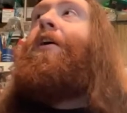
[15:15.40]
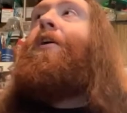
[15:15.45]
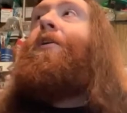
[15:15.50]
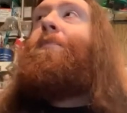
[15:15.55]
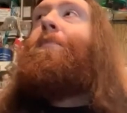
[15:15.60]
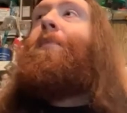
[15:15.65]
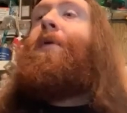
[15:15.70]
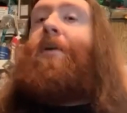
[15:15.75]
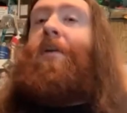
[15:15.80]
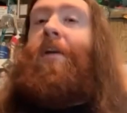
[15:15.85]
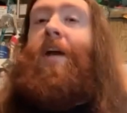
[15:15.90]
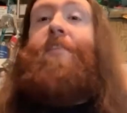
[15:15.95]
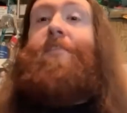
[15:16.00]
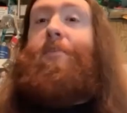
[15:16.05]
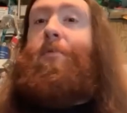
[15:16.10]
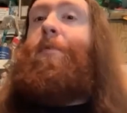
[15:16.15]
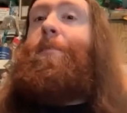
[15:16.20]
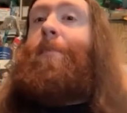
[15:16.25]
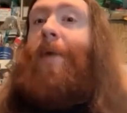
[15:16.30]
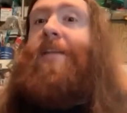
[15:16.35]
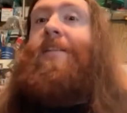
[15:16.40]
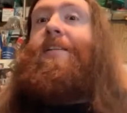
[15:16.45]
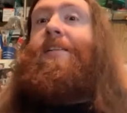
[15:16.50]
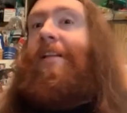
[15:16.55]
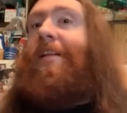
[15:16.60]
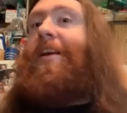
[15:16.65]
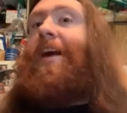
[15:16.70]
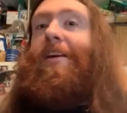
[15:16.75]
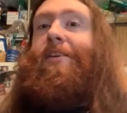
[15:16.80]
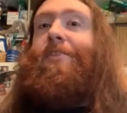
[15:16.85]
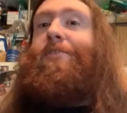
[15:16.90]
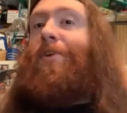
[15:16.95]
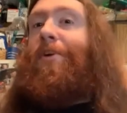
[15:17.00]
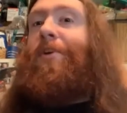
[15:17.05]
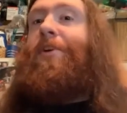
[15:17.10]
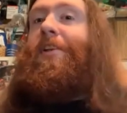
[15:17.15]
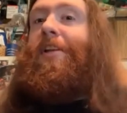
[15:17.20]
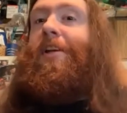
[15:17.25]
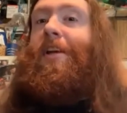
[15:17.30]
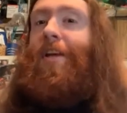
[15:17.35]
but everyone basically has
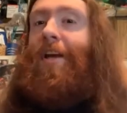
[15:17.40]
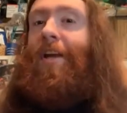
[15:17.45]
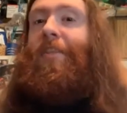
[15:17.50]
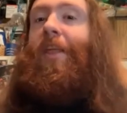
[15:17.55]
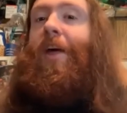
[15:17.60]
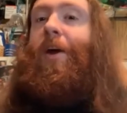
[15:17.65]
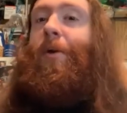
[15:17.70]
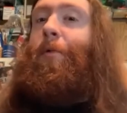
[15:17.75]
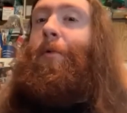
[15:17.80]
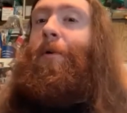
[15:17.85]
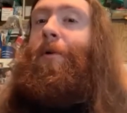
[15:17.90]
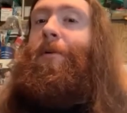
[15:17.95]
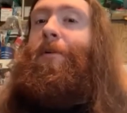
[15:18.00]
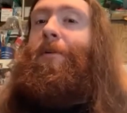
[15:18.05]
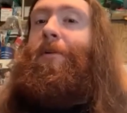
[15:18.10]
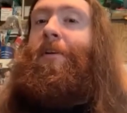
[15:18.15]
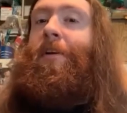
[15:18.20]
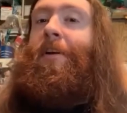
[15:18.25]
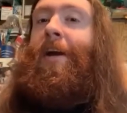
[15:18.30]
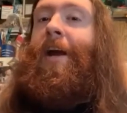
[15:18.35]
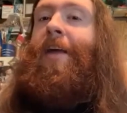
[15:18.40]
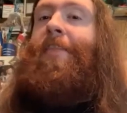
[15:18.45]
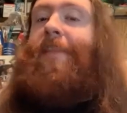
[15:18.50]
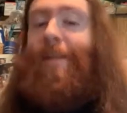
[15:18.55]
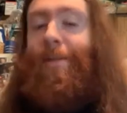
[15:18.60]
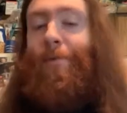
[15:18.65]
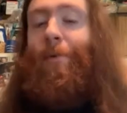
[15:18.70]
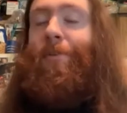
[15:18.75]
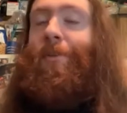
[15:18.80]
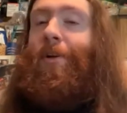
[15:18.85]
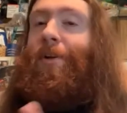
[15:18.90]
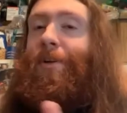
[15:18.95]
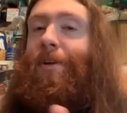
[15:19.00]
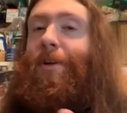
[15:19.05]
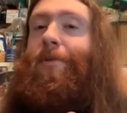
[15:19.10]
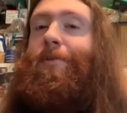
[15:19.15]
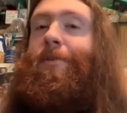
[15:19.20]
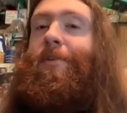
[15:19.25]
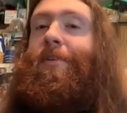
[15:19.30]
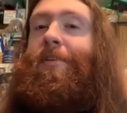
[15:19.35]
Neuralink in that world, and that's what they're
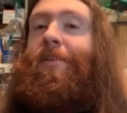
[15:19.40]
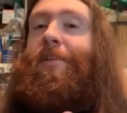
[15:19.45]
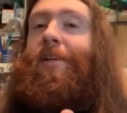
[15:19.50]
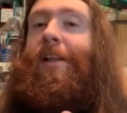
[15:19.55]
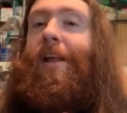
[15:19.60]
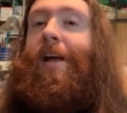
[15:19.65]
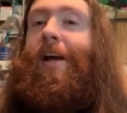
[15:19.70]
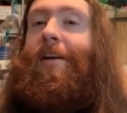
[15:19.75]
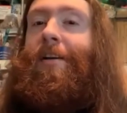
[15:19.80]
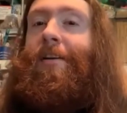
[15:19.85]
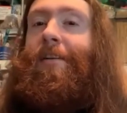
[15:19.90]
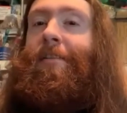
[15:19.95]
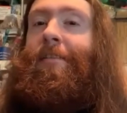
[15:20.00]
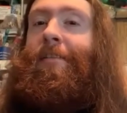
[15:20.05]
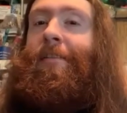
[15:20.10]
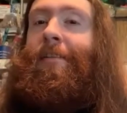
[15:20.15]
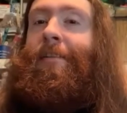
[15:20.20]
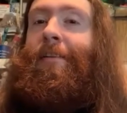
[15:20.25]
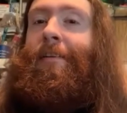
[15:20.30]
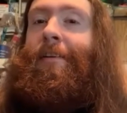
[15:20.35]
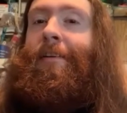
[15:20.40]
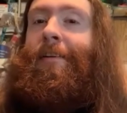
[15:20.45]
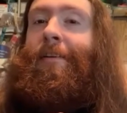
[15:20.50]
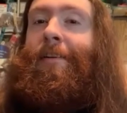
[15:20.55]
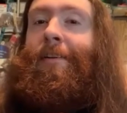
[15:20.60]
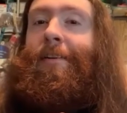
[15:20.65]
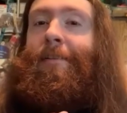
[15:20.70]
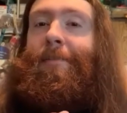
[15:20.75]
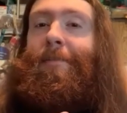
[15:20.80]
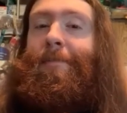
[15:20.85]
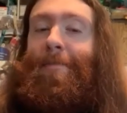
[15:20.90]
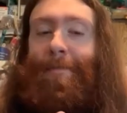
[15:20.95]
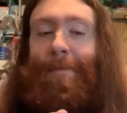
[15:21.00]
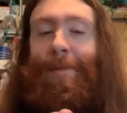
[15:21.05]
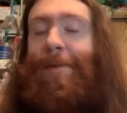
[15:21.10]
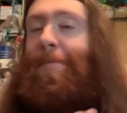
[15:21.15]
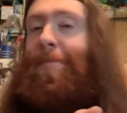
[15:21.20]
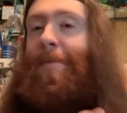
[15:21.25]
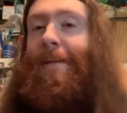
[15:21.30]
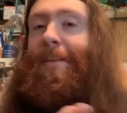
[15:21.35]
using to like
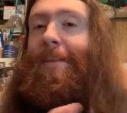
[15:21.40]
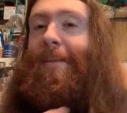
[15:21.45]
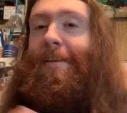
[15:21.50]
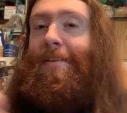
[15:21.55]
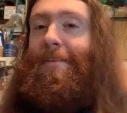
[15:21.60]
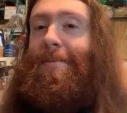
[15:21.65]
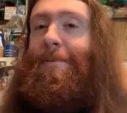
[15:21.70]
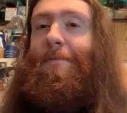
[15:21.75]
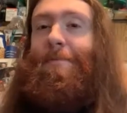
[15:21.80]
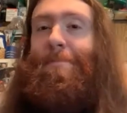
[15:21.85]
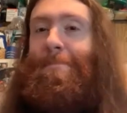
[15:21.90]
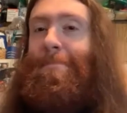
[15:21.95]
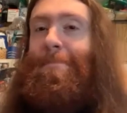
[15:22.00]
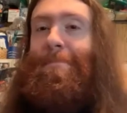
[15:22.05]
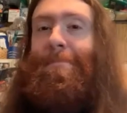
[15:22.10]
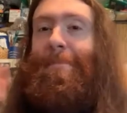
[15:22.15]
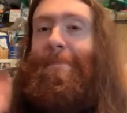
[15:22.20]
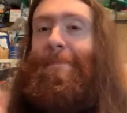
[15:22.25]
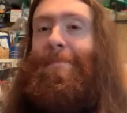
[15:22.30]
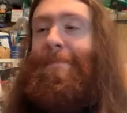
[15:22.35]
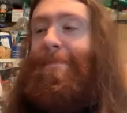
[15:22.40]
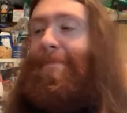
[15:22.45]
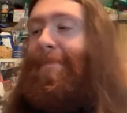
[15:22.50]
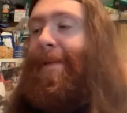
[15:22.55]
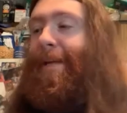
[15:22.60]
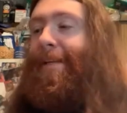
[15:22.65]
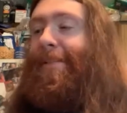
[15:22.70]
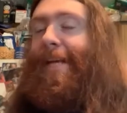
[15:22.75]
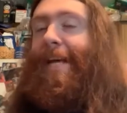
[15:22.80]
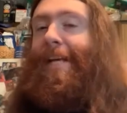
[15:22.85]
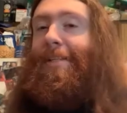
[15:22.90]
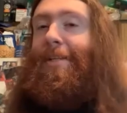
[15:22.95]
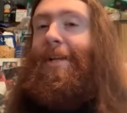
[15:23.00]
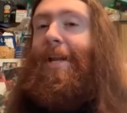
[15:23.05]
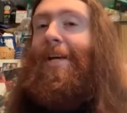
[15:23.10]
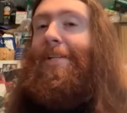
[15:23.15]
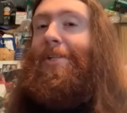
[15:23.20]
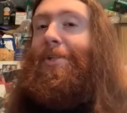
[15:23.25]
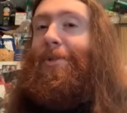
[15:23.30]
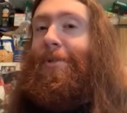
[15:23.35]
commit these
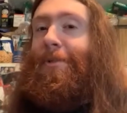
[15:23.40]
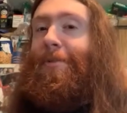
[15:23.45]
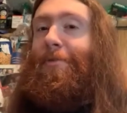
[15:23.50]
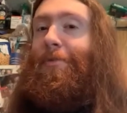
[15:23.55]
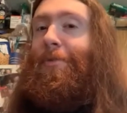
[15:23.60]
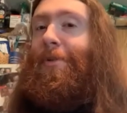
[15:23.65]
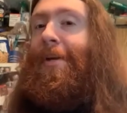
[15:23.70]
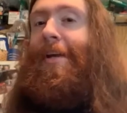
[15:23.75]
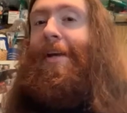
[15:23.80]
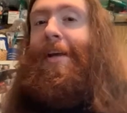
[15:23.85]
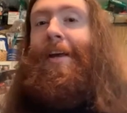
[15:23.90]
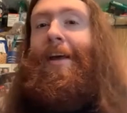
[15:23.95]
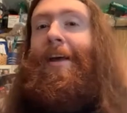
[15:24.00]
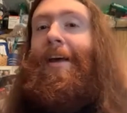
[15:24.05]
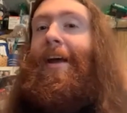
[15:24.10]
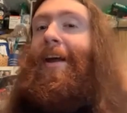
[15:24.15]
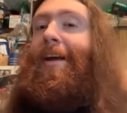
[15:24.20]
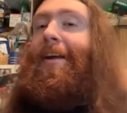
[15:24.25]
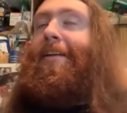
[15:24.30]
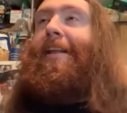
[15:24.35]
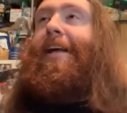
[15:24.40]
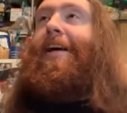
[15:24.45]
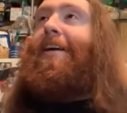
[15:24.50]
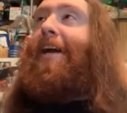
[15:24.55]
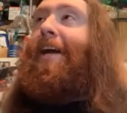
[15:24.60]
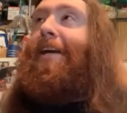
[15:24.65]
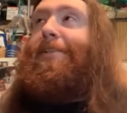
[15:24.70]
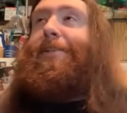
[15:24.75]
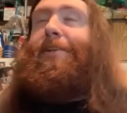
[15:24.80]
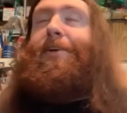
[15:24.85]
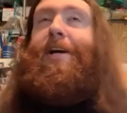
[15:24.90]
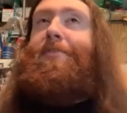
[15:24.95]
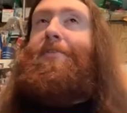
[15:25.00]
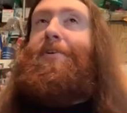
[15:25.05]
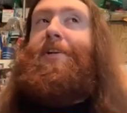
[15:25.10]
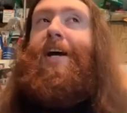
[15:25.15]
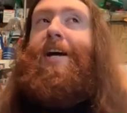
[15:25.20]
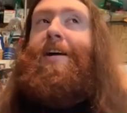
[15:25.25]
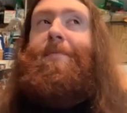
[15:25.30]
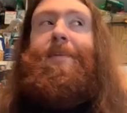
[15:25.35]
assassinations. And like so, every
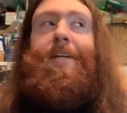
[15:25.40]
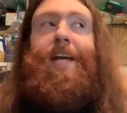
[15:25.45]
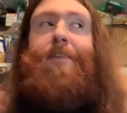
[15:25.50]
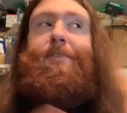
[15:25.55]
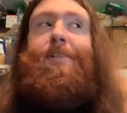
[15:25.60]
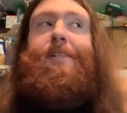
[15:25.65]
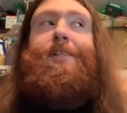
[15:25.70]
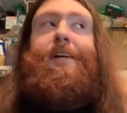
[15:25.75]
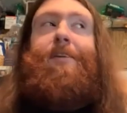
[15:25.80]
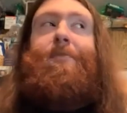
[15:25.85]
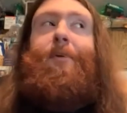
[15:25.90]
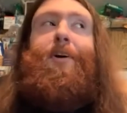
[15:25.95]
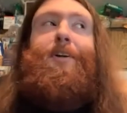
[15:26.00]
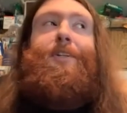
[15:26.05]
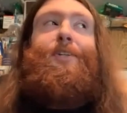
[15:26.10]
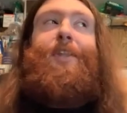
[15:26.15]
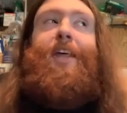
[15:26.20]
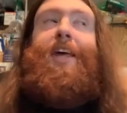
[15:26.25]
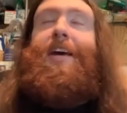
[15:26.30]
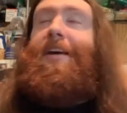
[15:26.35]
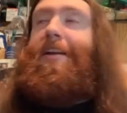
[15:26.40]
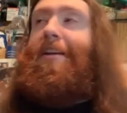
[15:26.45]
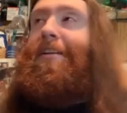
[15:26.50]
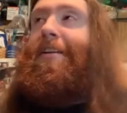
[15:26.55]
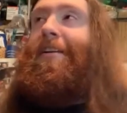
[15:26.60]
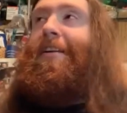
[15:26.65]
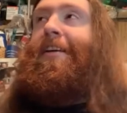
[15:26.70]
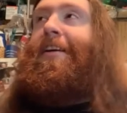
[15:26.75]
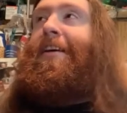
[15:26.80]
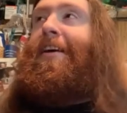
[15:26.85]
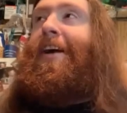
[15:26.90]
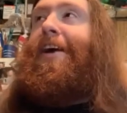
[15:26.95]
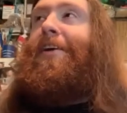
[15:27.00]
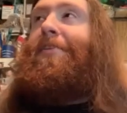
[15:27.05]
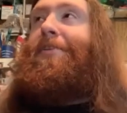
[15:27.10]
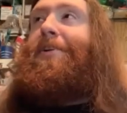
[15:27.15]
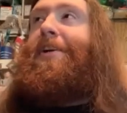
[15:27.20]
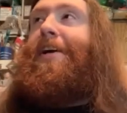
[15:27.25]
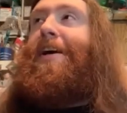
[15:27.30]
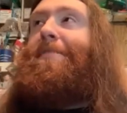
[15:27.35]
time, ever since I watched that,
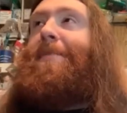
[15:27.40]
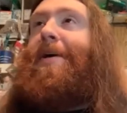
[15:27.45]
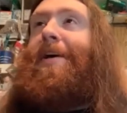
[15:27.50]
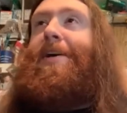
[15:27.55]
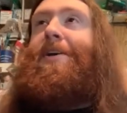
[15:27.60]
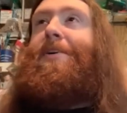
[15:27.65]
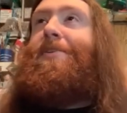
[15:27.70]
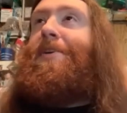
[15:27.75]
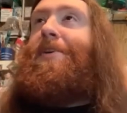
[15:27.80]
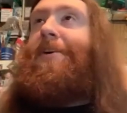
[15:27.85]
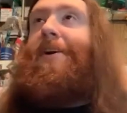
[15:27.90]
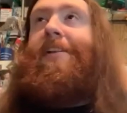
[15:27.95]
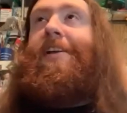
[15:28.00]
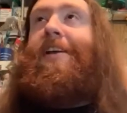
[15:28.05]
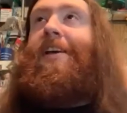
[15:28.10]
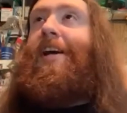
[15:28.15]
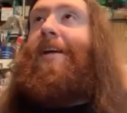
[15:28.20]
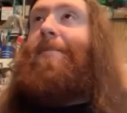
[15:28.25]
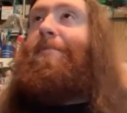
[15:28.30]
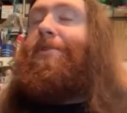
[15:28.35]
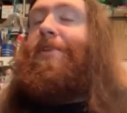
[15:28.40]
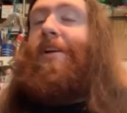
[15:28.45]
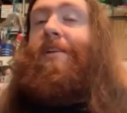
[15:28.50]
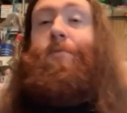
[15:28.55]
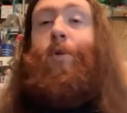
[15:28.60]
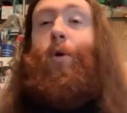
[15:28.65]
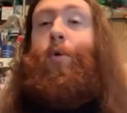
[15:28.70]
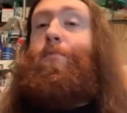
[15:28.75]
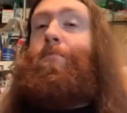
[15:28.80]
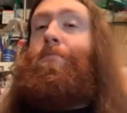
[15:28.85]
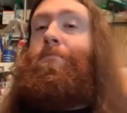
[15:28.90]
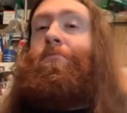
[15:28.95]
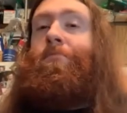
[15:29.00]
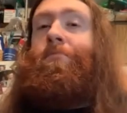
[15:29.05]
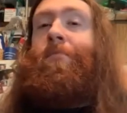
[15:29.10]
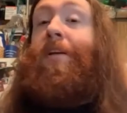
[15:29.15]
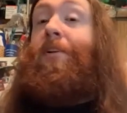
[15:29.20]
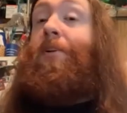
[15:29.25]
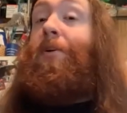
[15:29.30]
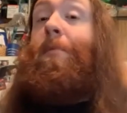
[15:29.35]
every time I hear Neuralink, I'm just like, nope,
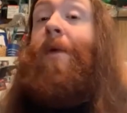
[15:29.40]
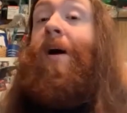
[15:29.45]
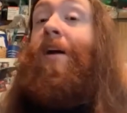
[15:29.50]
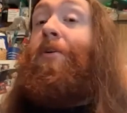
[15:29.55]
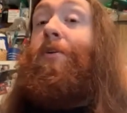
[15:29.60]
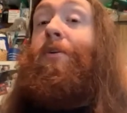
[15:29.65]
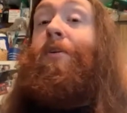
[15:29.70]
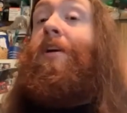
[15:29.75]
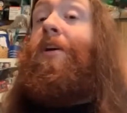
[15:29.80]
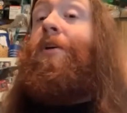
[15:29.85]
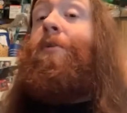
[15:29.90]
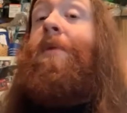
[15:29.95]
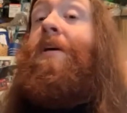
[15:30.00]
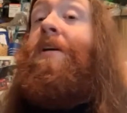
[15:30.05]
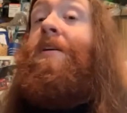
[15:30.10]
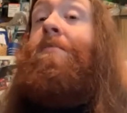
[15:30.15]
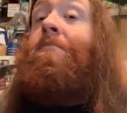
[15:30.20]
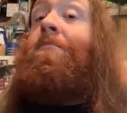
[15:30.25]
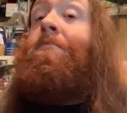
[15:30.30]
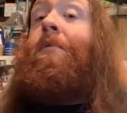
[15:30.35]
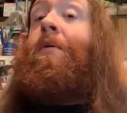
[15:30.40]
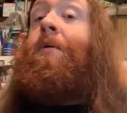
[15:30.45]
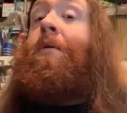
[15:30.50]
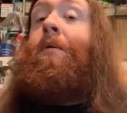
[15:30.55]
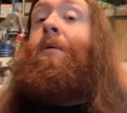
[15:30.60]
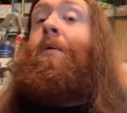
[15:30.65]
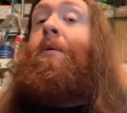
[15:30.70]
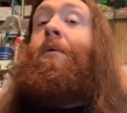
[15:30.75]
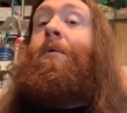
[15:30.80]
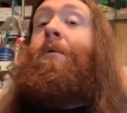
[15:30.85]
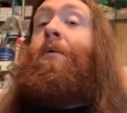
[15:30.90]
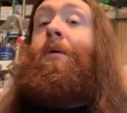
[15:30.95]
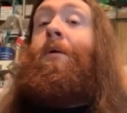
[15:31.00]
ain't nobody gonna kill me. You